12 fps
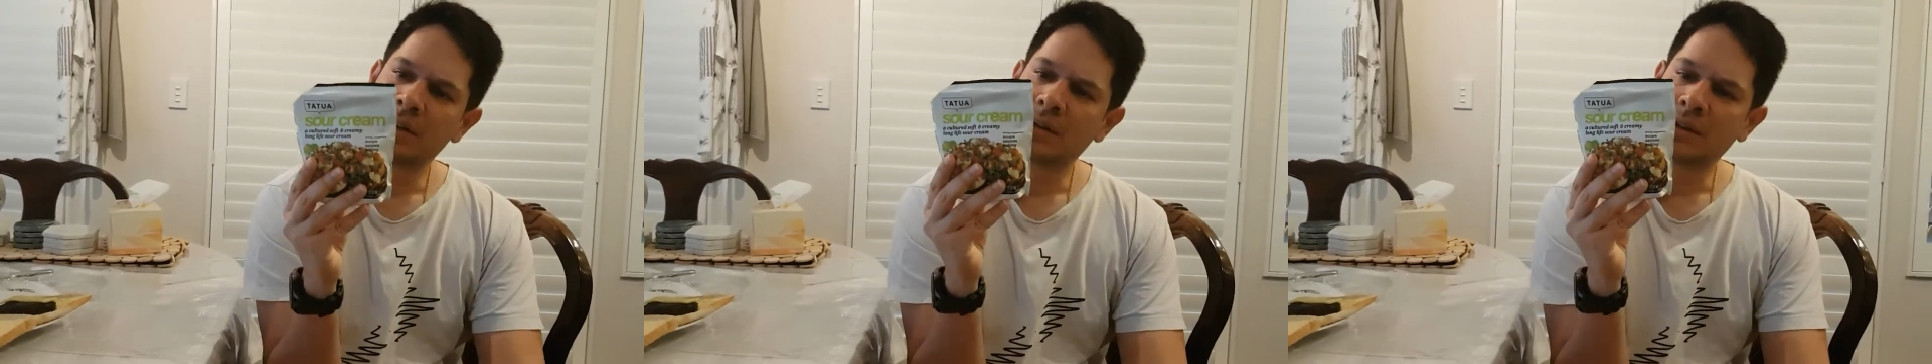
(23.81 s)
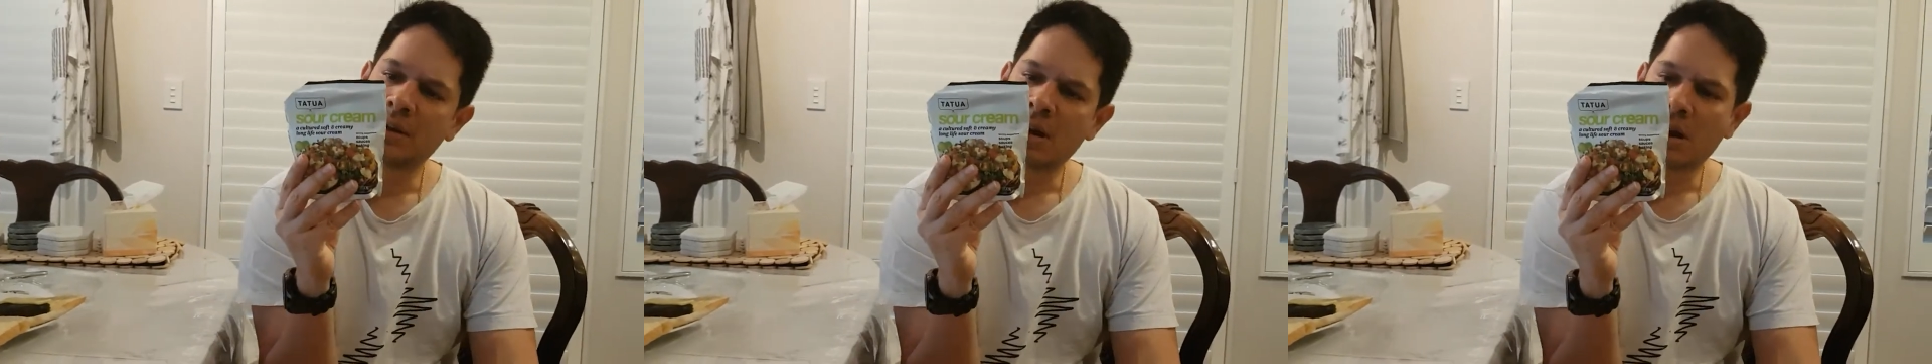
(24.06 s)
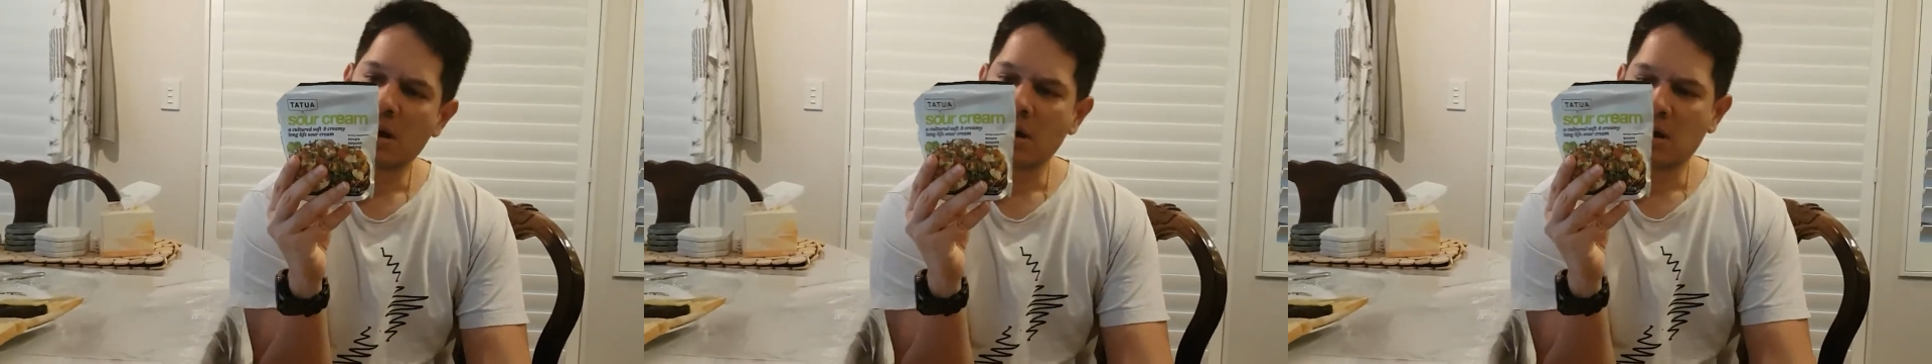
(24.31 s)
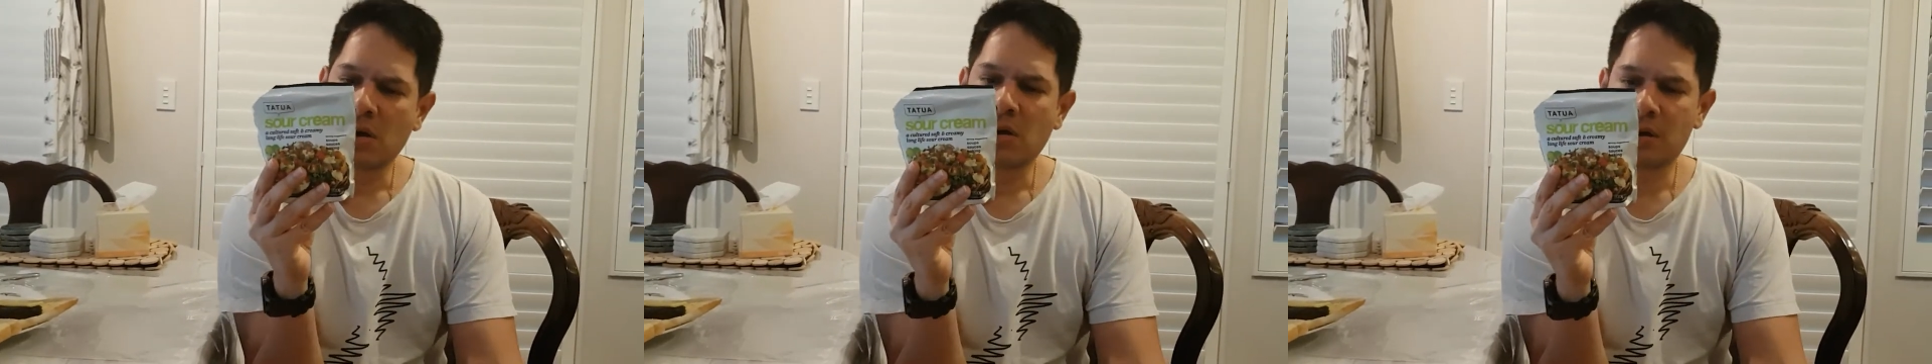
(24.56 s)
so it must
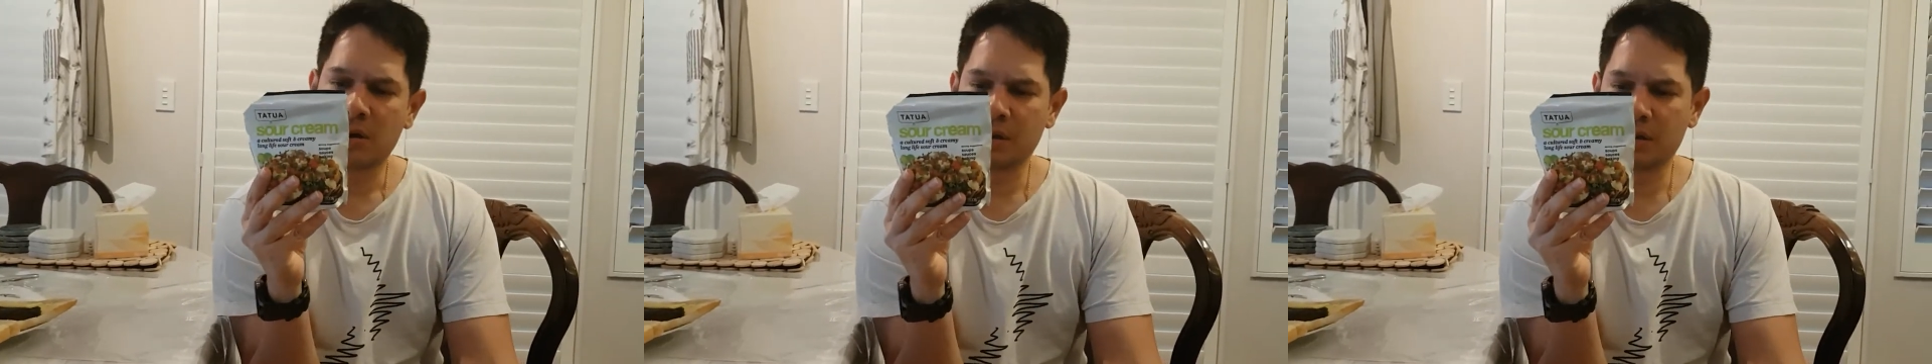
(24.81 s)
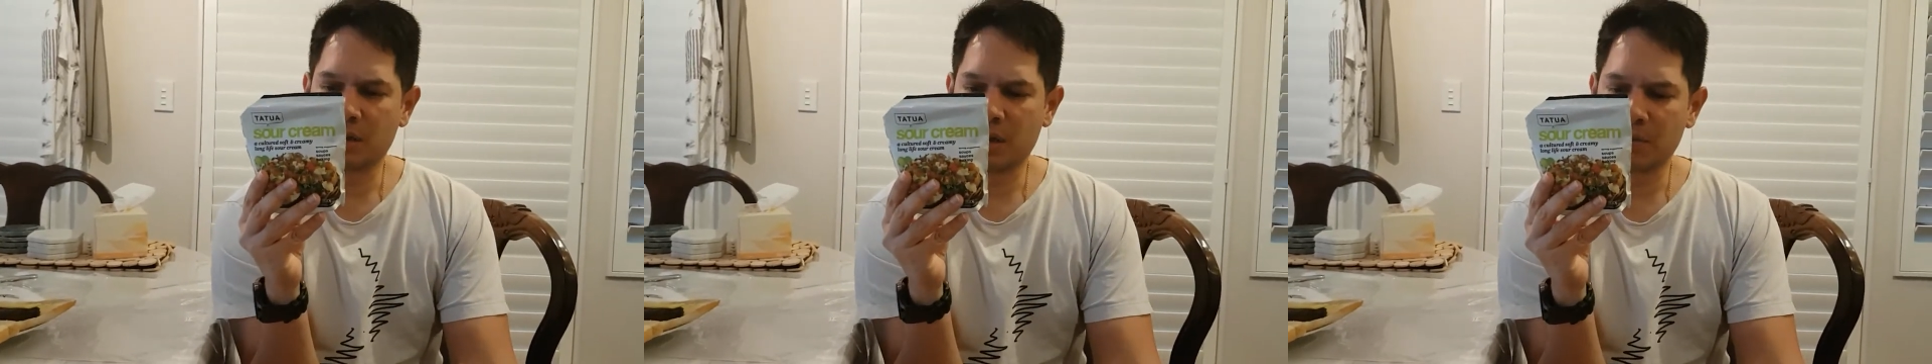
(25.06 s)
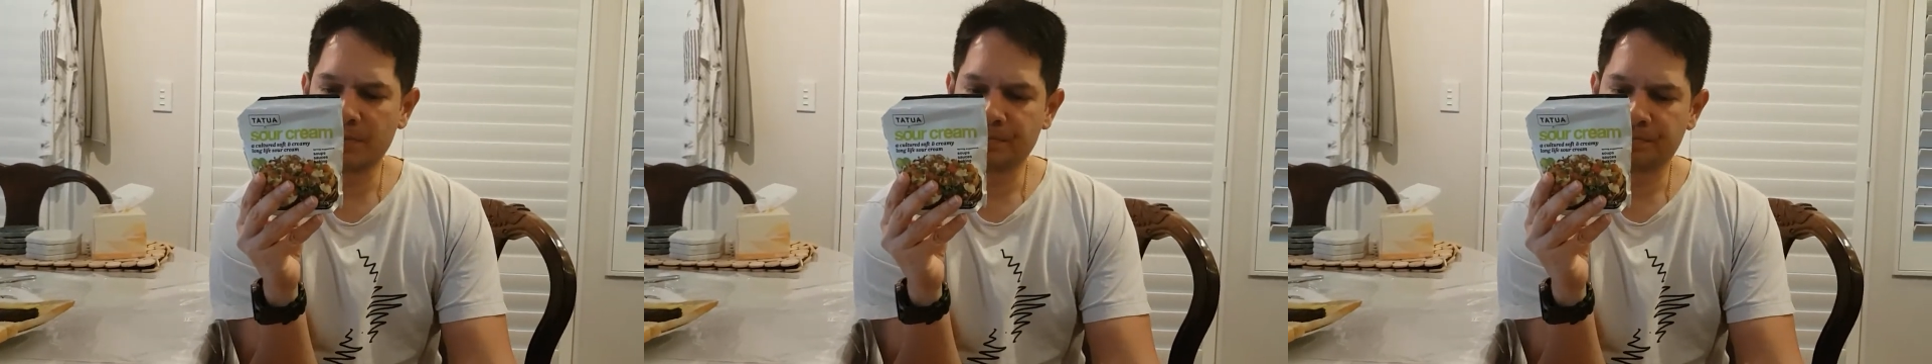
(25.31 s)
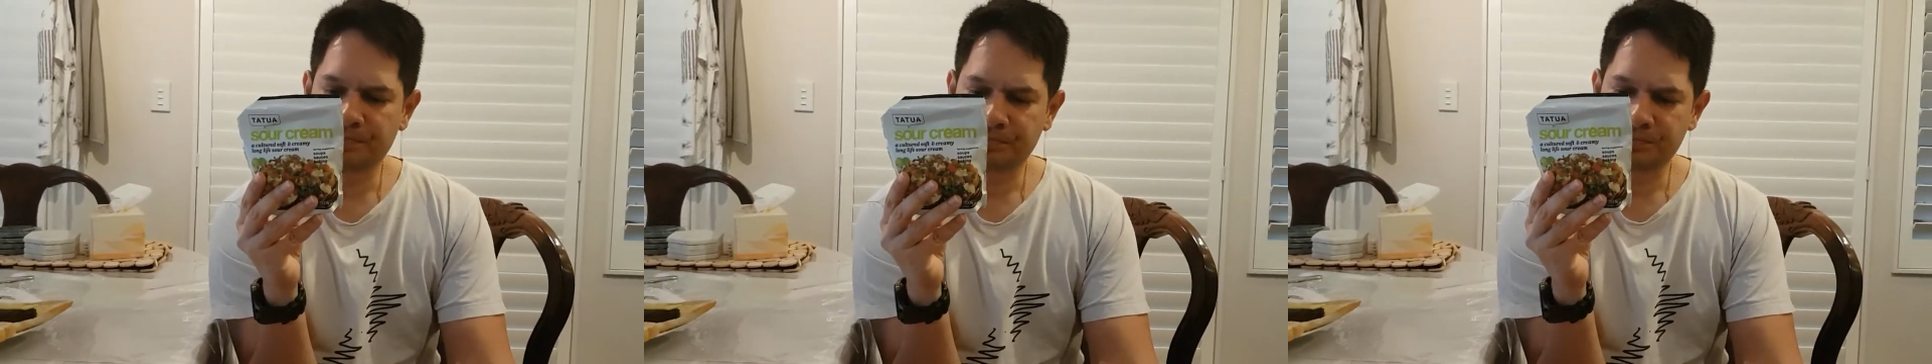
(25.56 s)
have lots of
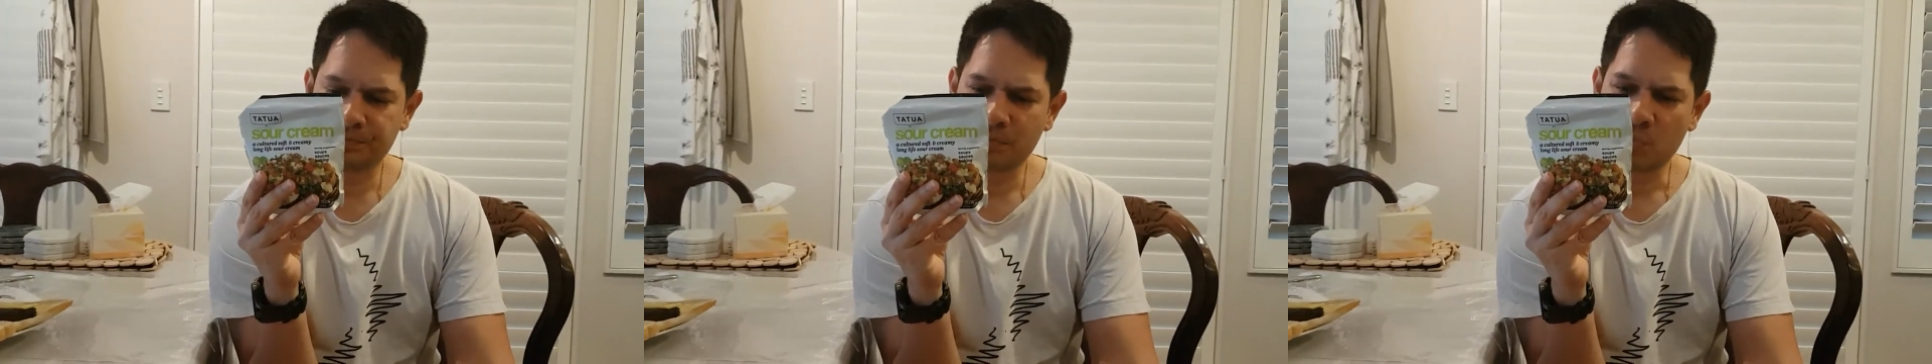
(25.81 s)
preservatives.